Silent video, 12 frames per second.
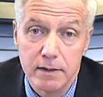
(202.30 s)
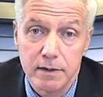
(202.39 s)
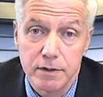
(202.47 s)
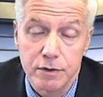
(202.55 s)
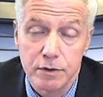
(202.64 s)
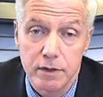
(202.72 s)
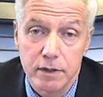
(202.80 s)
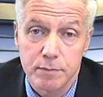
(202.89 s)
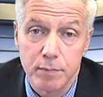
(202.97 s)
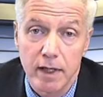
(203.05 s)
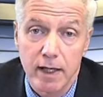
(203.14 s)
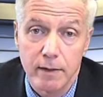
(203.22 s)
This could
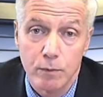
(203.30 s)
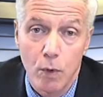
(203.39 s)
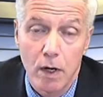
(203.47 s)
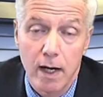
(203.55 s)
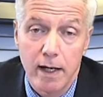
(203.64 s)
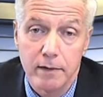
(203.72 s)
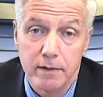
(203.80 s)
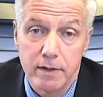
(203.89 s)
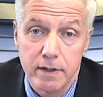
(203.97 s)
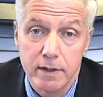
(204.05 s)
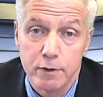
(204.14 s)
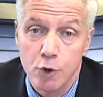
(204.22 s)
explain why
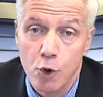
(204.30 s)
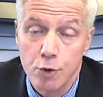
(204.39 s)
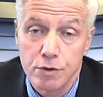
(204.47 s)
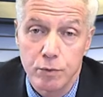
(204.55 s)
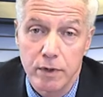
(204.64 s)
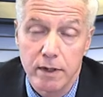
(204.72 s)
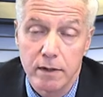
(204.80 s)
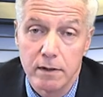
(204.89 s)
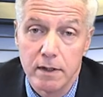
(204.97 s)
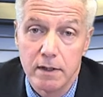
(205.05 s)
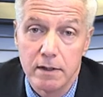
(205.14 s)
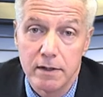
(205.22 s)
the nose
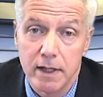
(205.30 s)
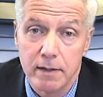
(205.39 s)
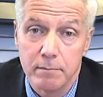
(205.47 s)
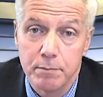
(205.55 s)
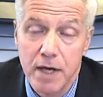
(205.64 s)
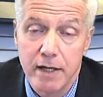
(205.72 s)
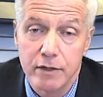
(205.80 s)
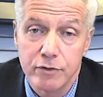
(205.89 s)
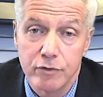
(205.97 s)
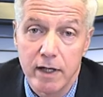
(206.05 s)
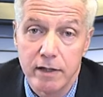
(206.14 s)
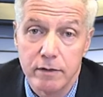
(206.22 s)
wheel then
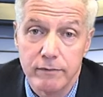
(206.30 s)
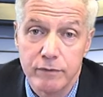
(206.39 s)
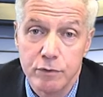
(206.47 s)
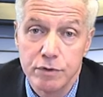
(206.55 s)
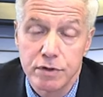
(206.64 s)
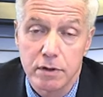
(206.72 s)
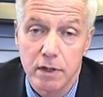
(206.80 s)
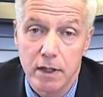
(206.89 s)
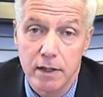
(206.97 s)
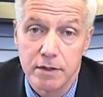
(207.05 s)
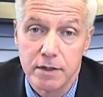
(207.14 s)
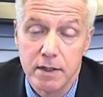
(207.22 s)
penetrated the
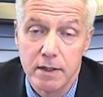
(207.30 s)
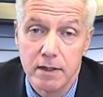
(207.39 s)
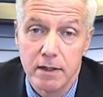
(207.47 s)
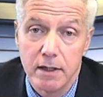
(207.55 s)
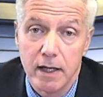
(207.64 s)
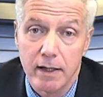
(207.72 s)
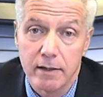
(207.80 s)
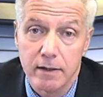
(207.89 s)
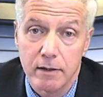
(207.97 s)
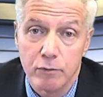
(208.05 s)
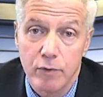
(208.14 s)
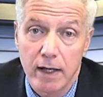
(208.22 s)
fuselage and
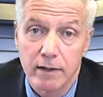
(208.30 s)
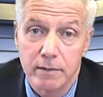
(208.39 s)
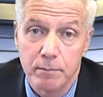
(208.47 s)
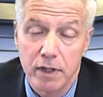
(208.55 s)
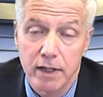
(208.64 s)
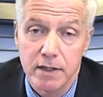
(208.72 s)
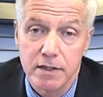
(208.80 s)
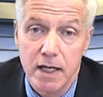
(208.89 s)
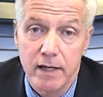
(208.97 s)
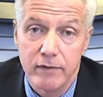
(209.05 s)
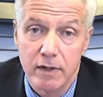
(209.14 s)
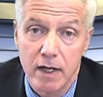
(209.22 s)
wrecked the plane's
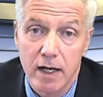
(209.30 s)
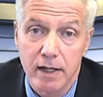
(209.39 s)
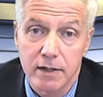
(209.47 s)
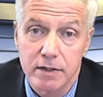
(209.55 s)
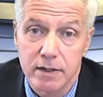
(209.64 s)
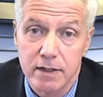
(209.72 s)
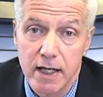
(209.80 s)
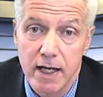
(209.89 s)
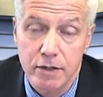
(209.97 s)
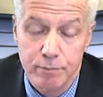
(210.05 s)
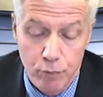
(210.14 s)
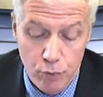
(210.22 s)
avionics and
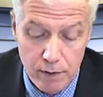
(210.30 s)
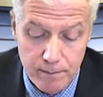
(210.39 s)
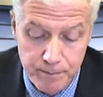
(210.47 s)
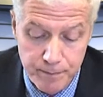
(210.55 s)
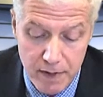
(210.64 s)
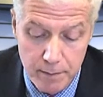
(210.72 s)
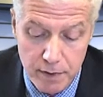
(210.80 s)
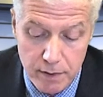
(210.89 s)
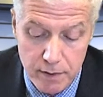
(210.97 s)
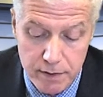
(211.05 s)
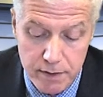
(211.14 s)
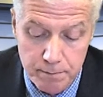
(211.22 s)
dashboard,
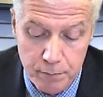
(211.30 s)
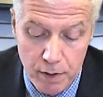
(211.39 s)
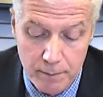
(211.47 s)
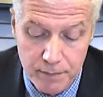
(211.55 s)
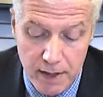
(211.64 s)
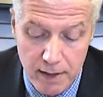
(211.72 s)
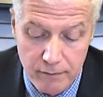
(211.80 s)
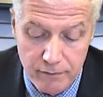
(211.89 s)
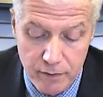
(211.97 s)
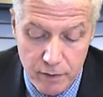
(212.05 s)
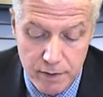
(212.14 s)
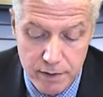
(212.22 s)
because it pumped down
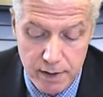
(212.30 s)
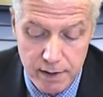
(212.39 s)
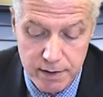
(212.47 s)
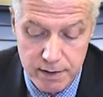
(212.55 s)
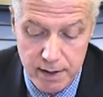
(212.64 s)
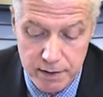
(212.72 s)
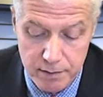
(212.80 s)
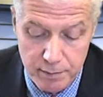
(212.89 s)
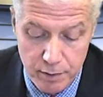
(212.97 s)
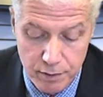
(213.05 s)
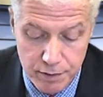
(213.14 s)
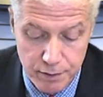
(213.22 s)
first and it's not
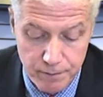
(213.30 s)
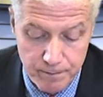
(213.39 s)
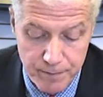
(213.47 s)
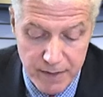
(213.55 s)
supposed to.